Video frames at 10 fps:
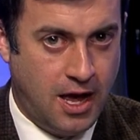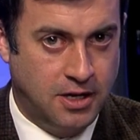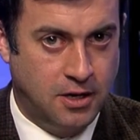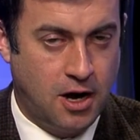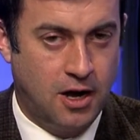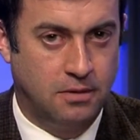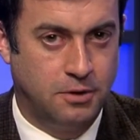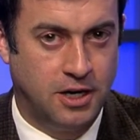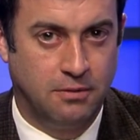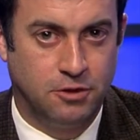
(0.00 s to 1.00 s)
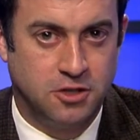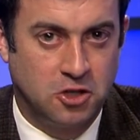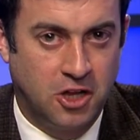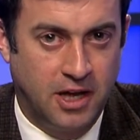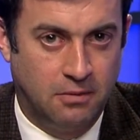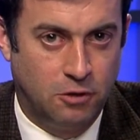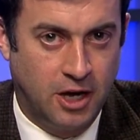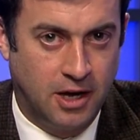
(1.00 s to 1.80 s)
had not been able to claim